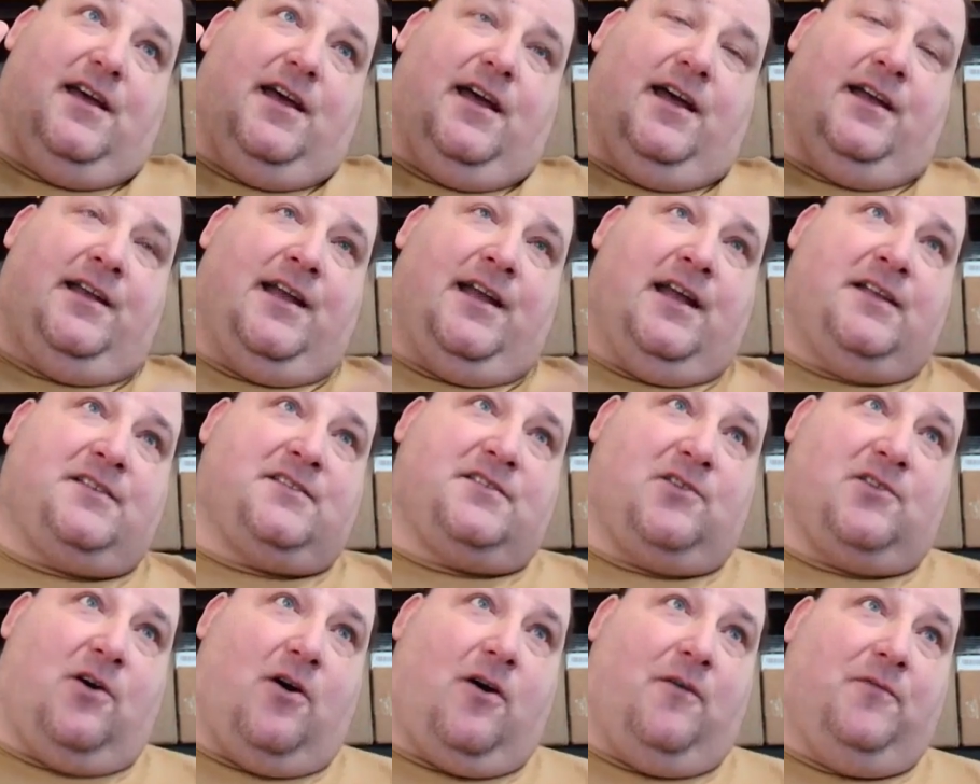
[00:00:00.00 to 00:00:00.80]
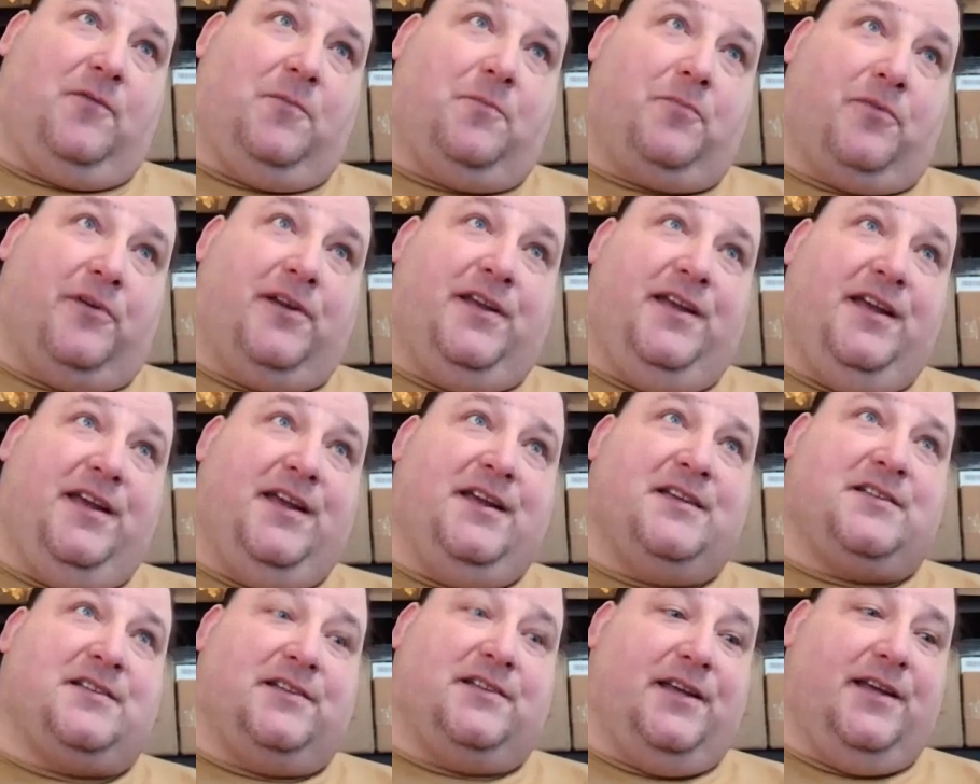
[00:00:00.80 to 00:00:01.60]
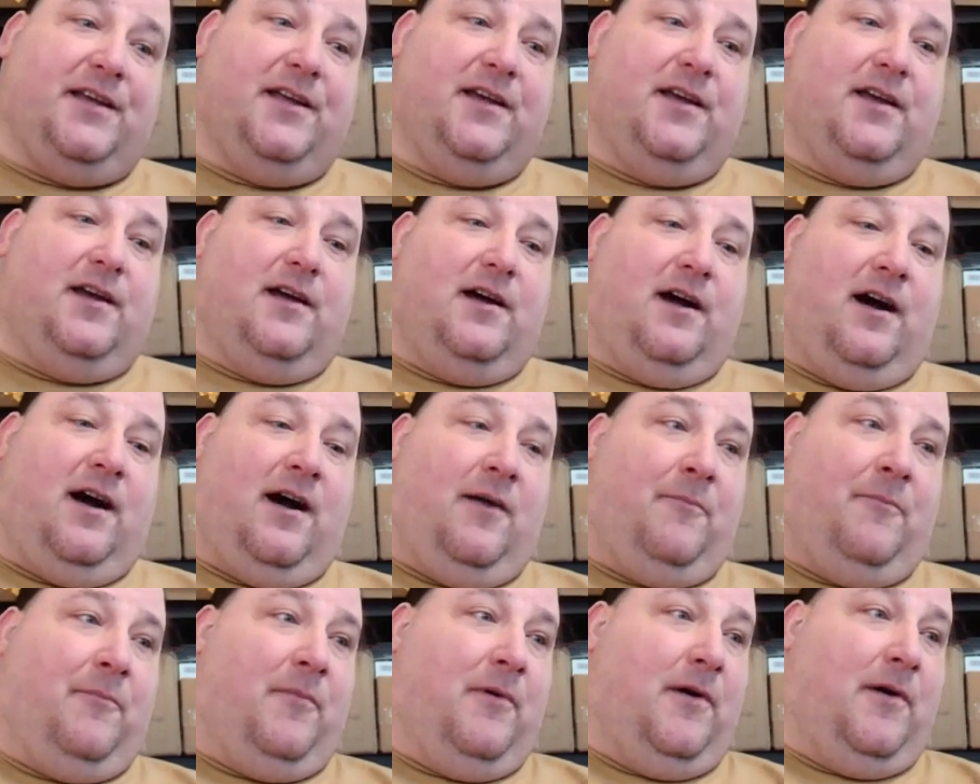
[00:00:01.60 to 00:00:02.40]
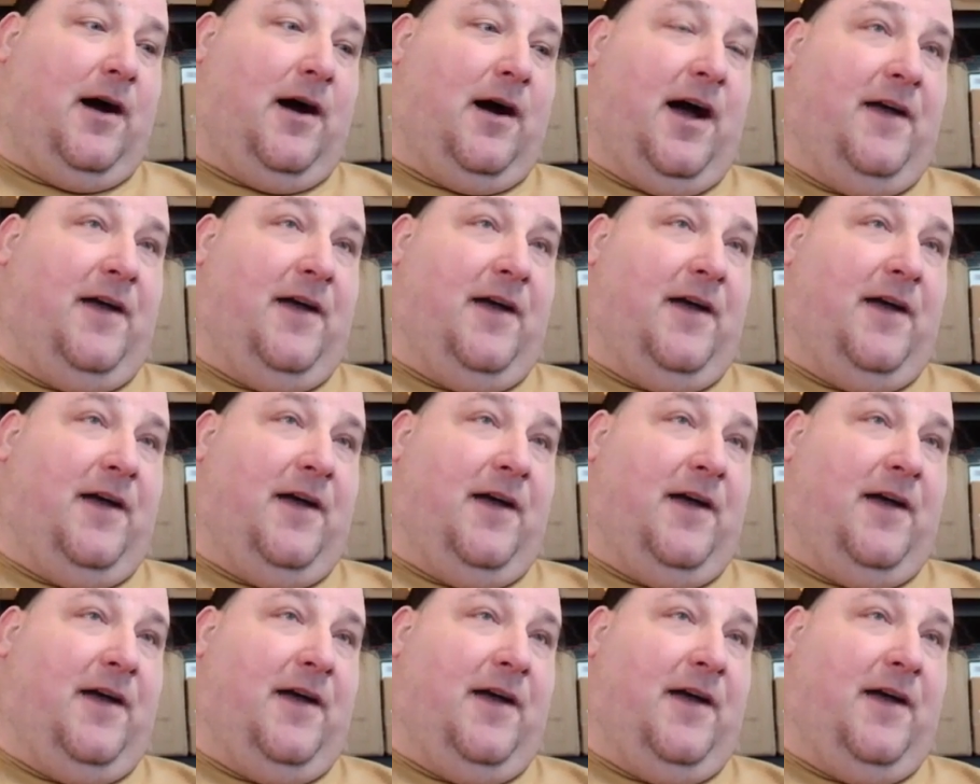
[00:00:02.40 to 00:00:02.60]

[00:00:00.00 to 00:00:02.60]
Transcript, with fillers: And that's solved pretty easily. Um,